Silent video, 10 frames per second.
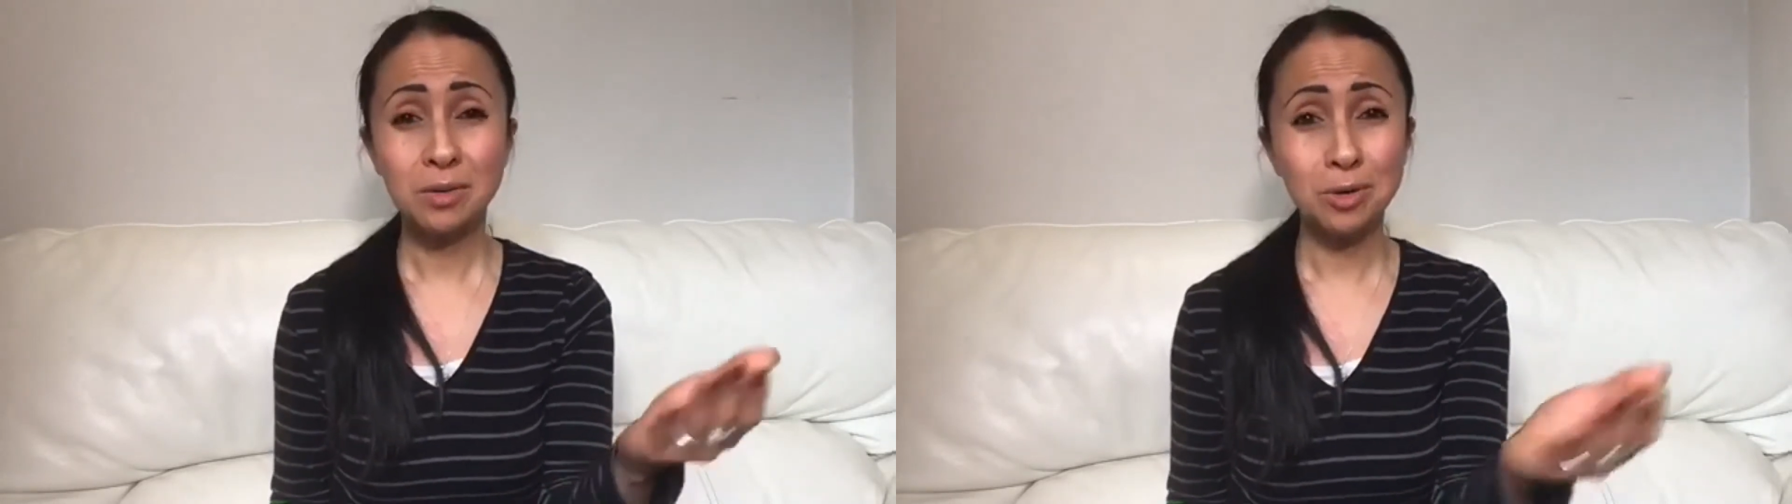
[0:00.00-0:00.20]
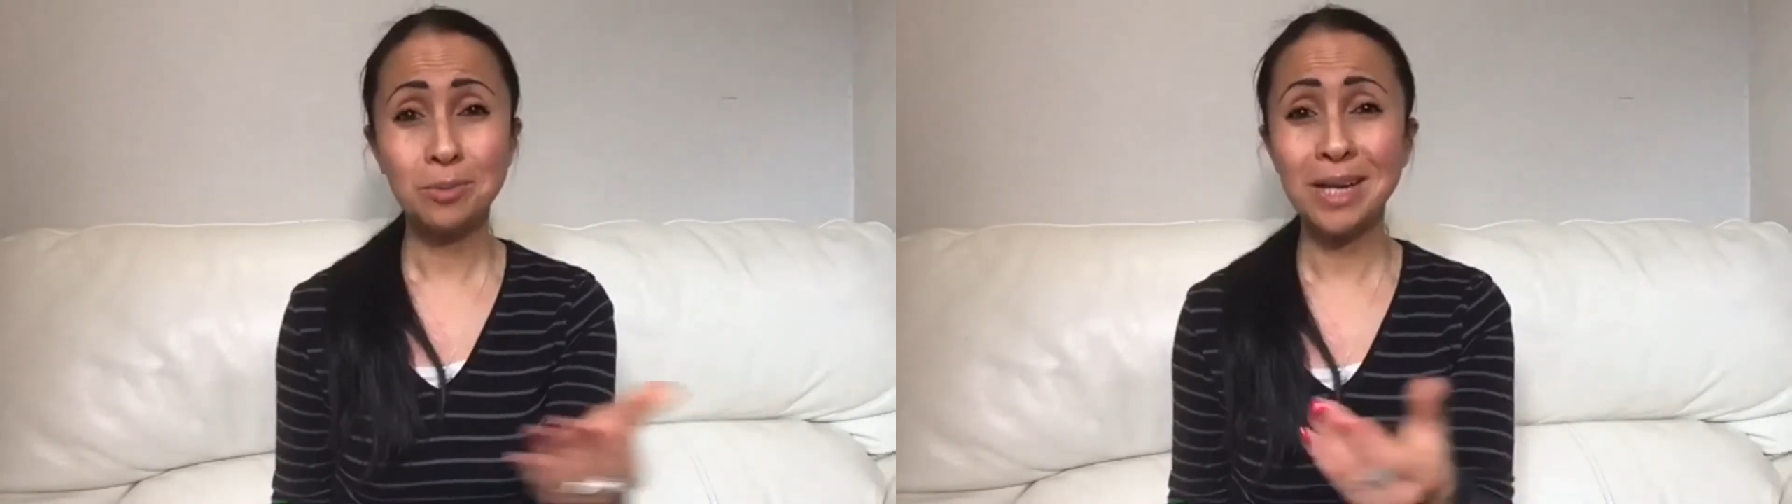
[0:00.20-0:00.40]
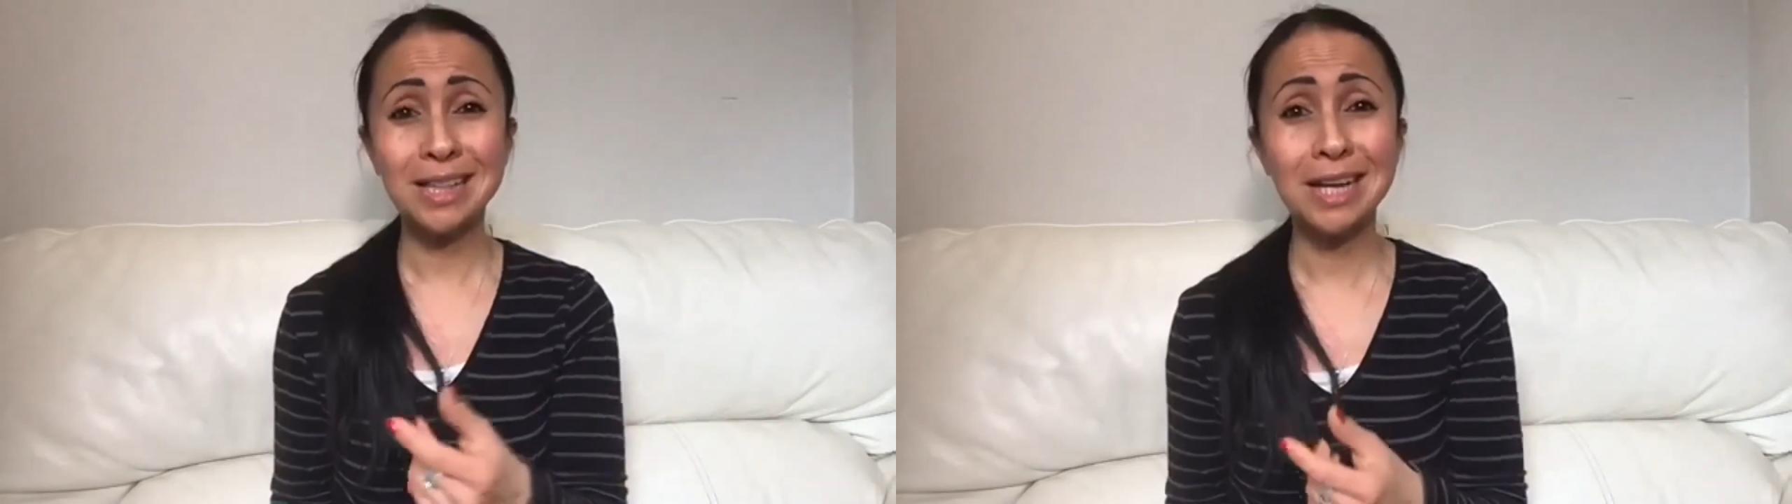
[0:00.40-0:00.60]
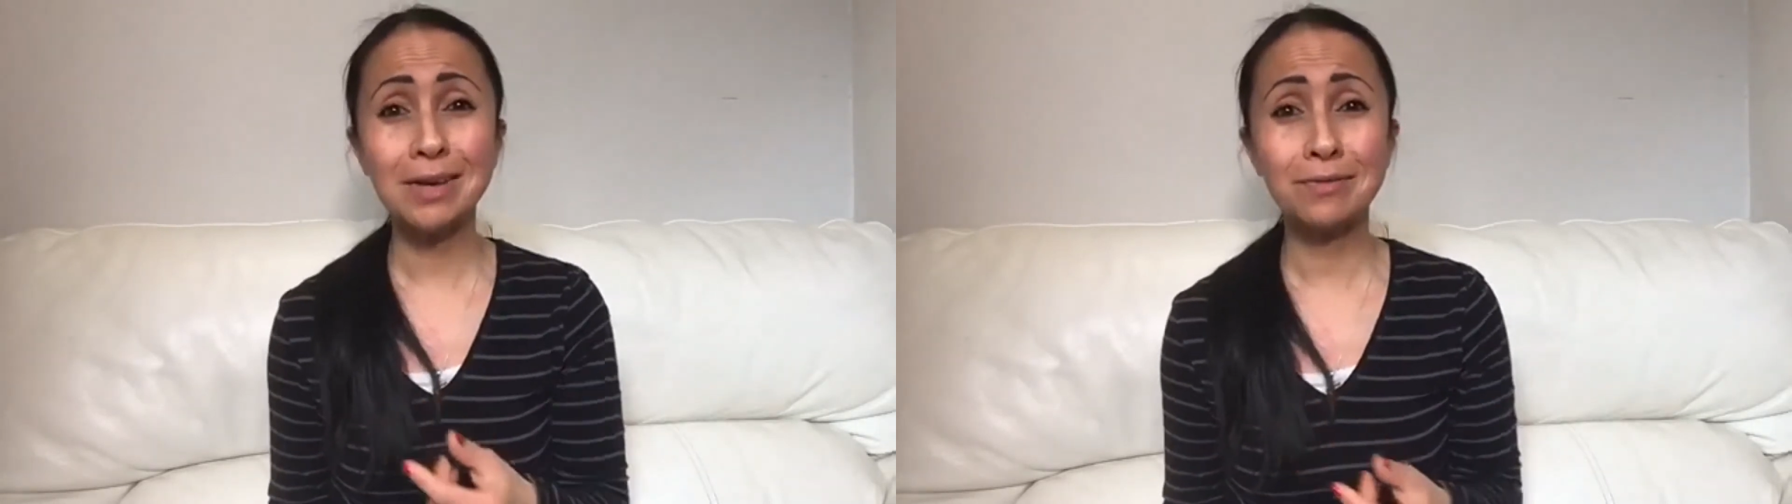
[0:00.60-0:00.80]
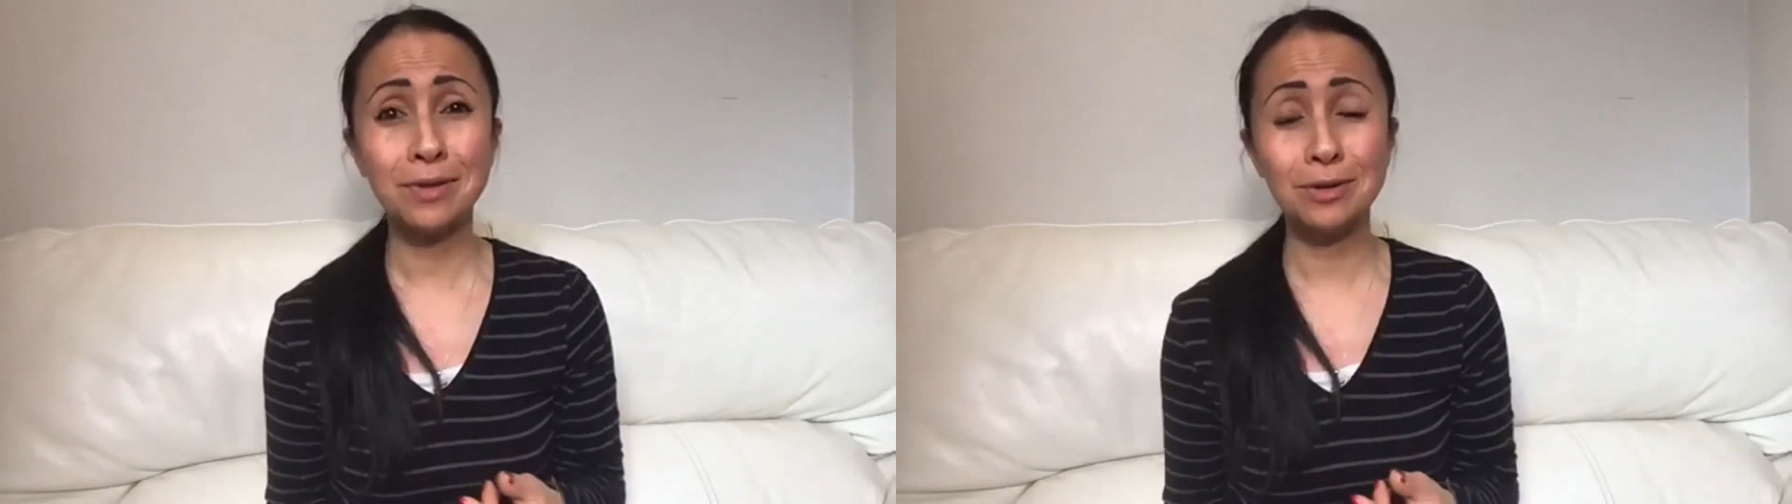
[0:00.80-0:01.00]
we'll make
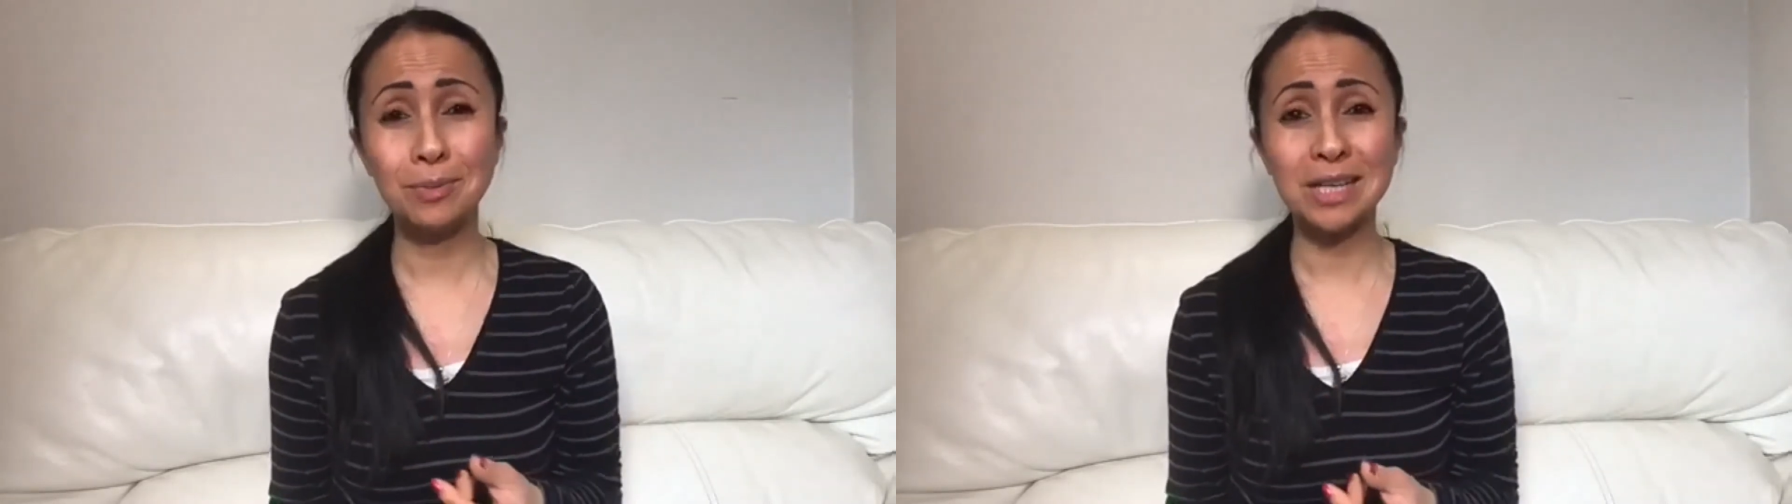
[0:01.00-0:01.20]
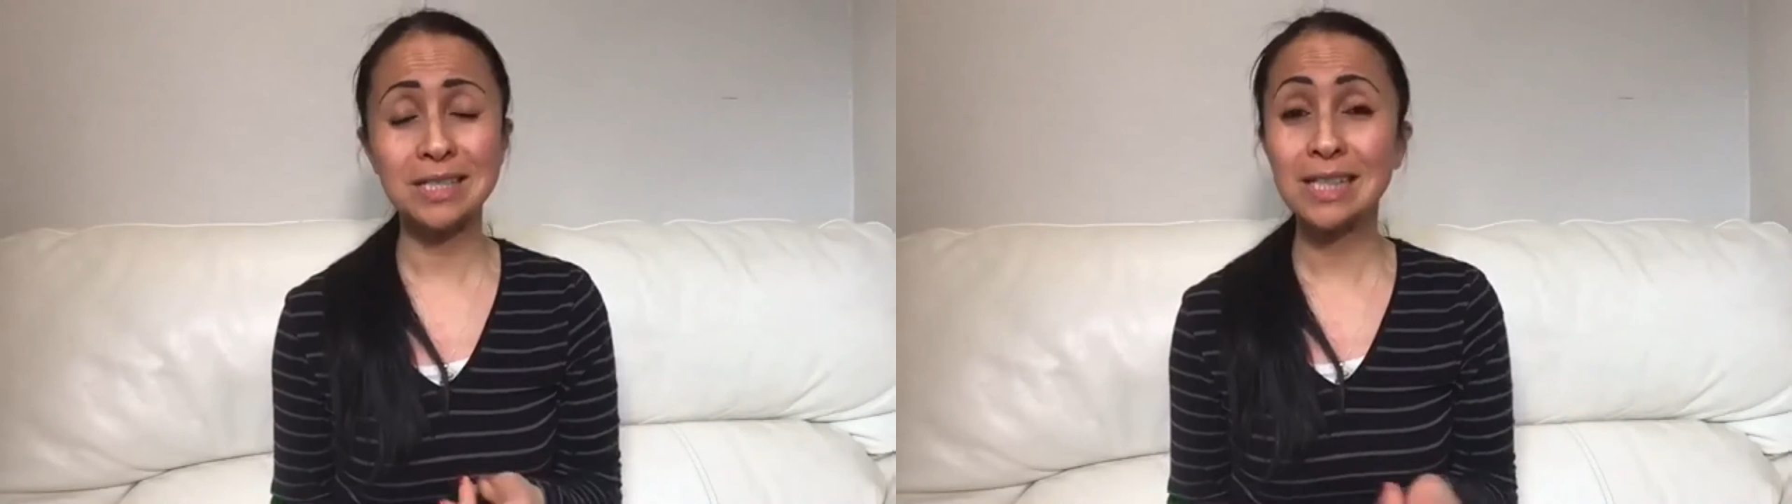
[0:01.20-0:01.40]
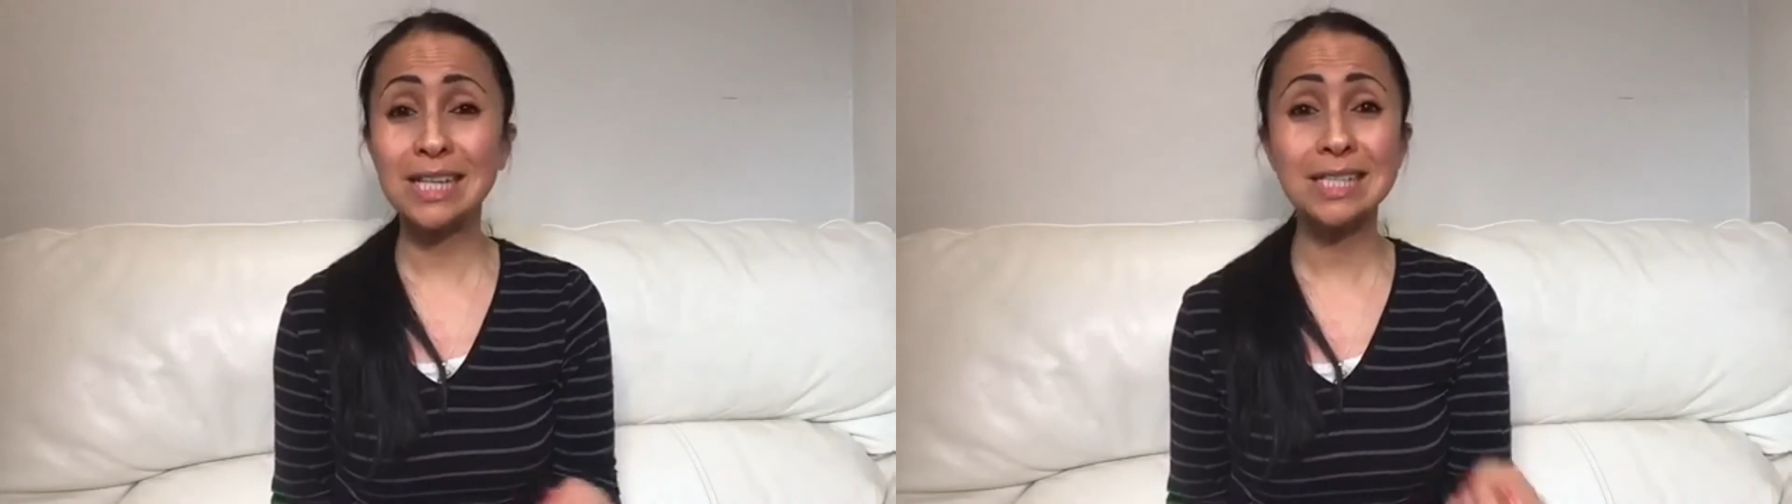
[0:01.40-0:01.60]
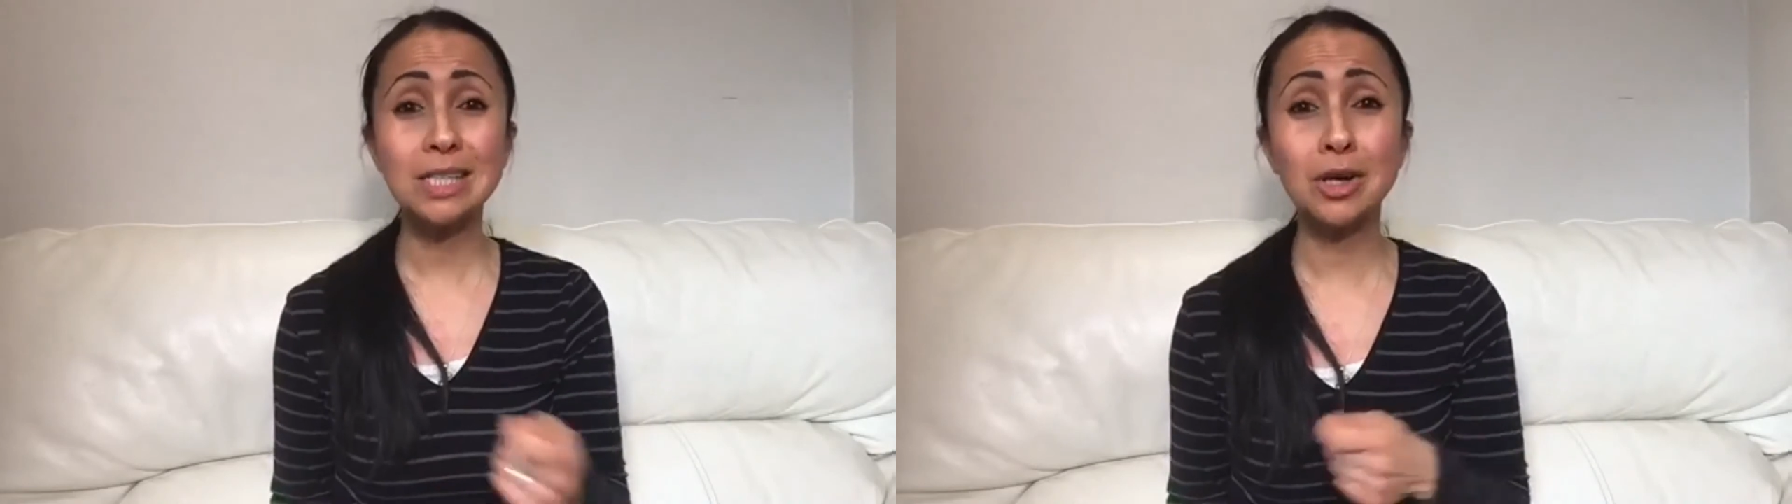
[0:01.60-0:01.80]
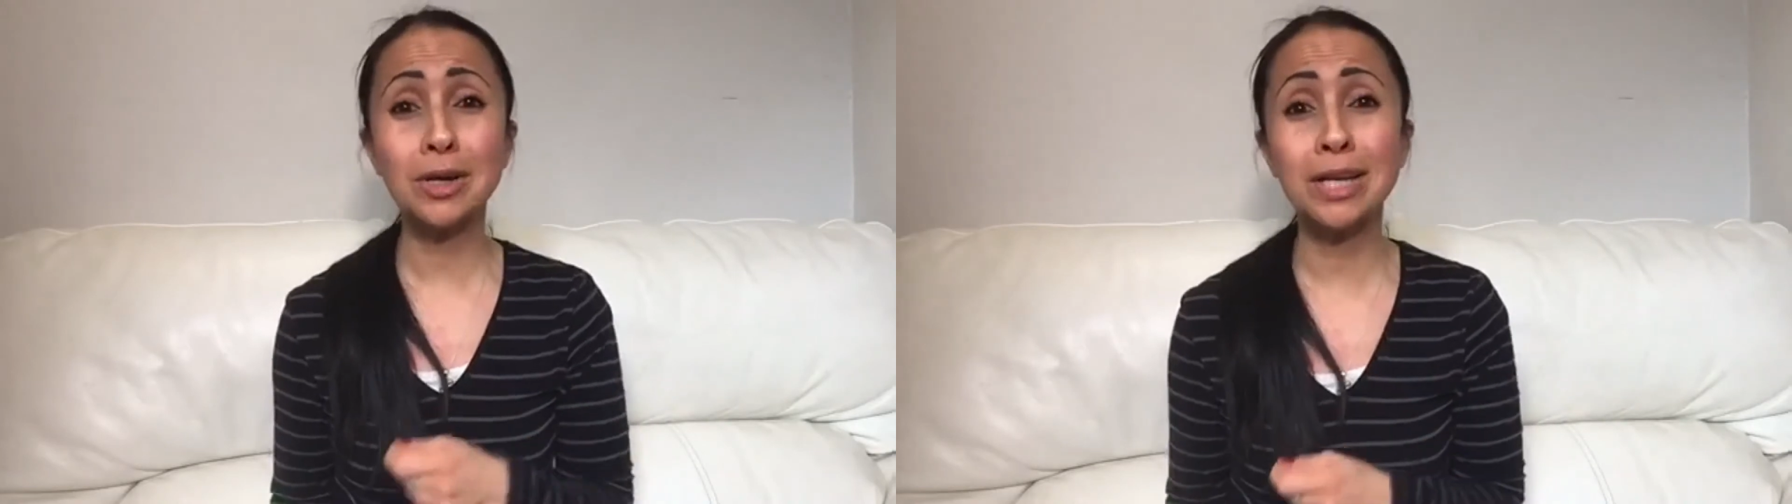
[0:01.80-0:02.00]
that feel better let's go